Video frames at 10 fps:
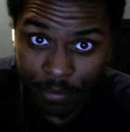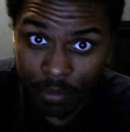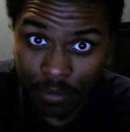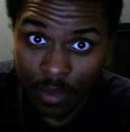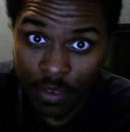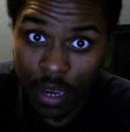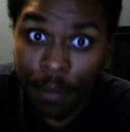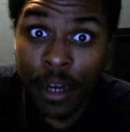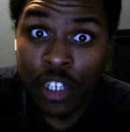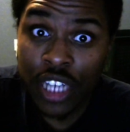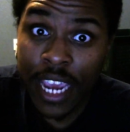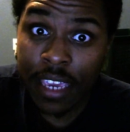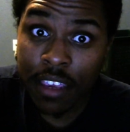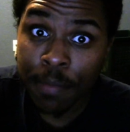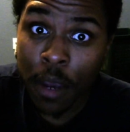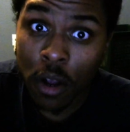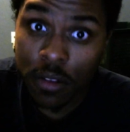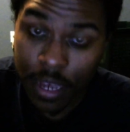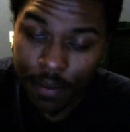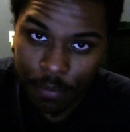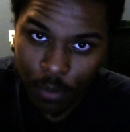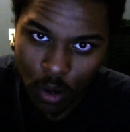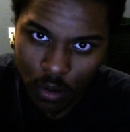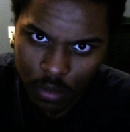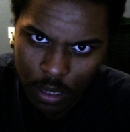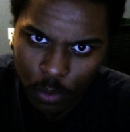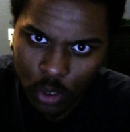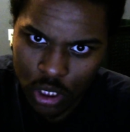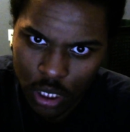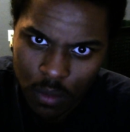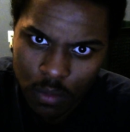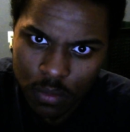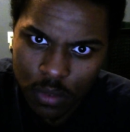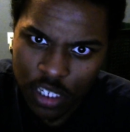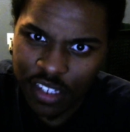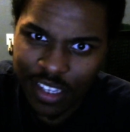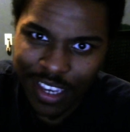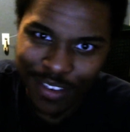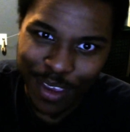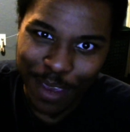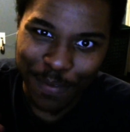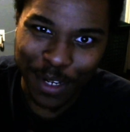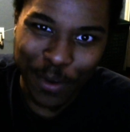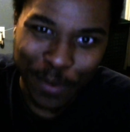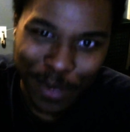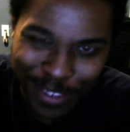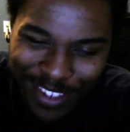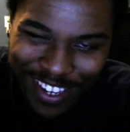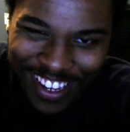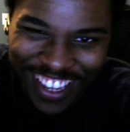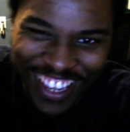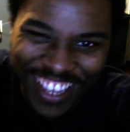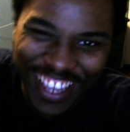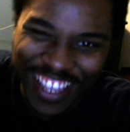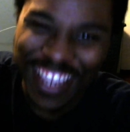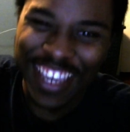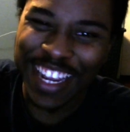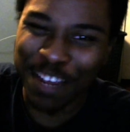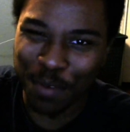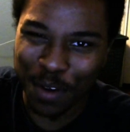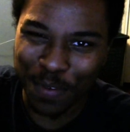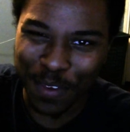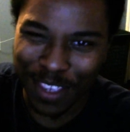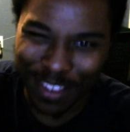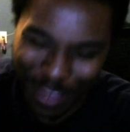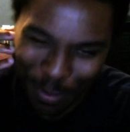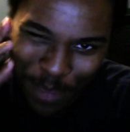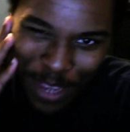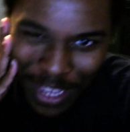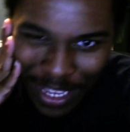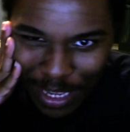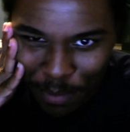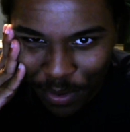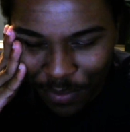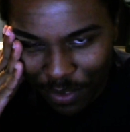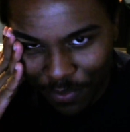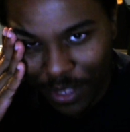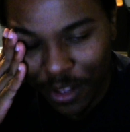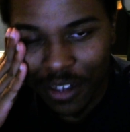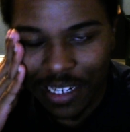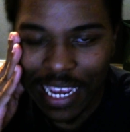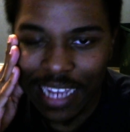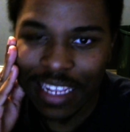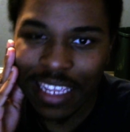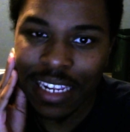Samurai Jack is my all-time favorite Cartoon Network show, just in case you haven't noticed that previous vlog that I did.